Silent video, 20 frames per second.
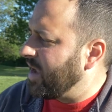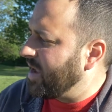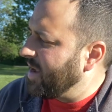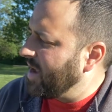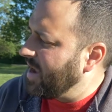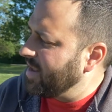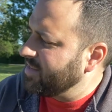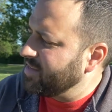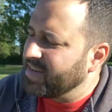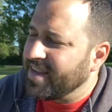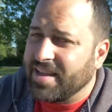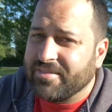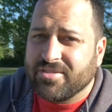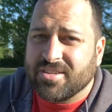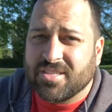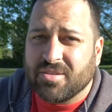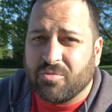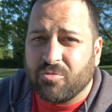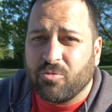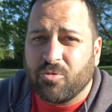I had to give it
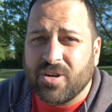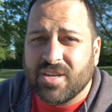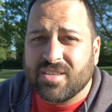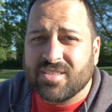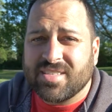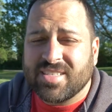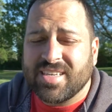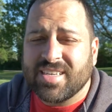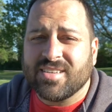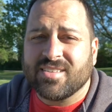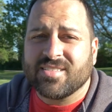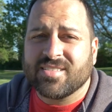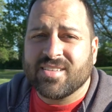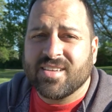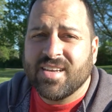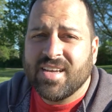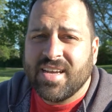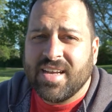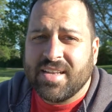some real tilt